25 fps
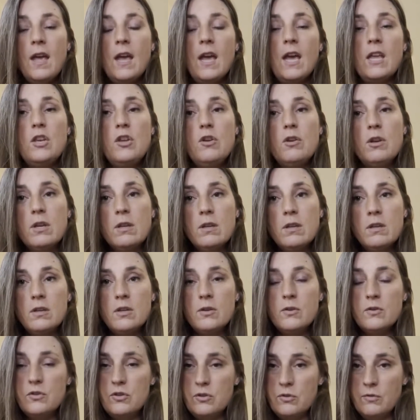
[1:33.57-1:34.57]
And you
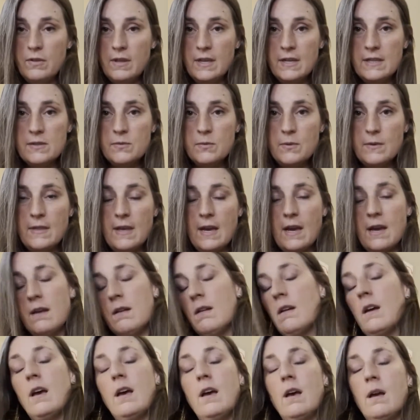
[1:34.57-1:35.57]
could do things with that,
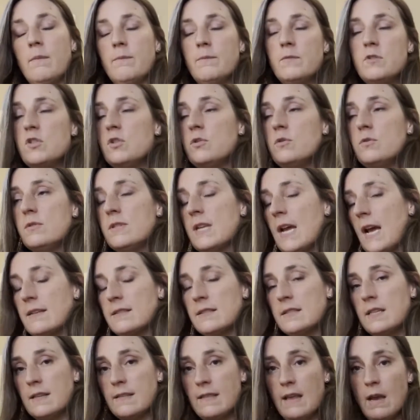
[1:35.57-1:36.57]
do
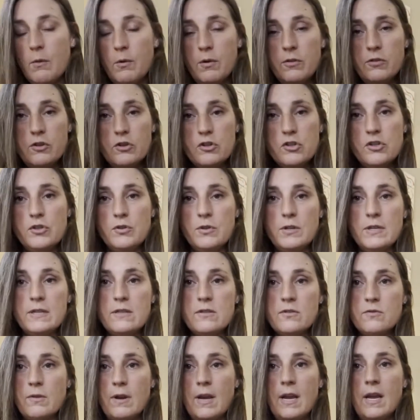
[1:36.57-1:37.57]
tasks like that with your
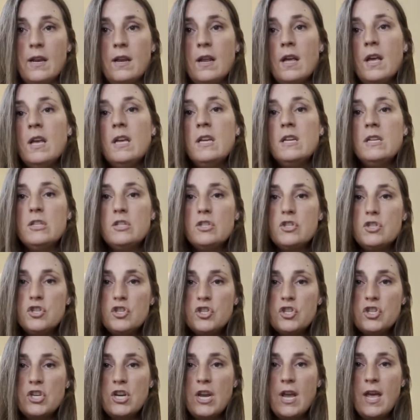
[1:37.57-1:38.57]
students, right?
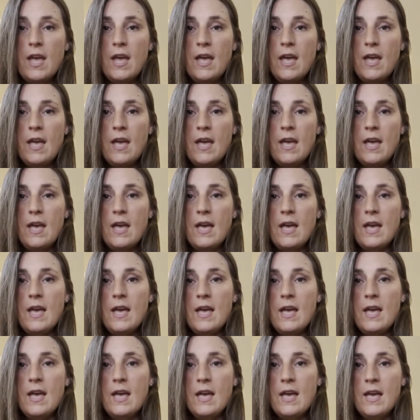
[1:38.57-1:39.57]

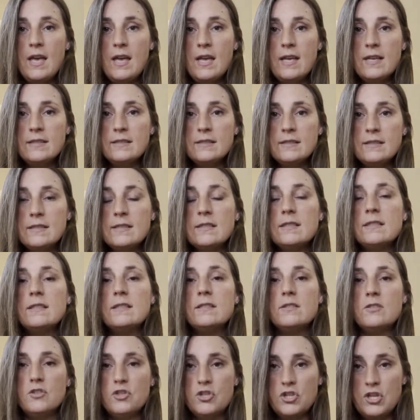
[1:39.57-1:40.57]
Chess,
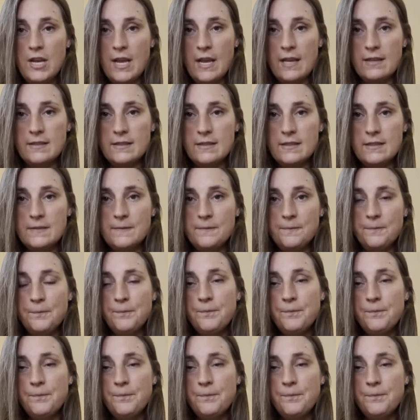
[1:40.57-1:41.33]
chess.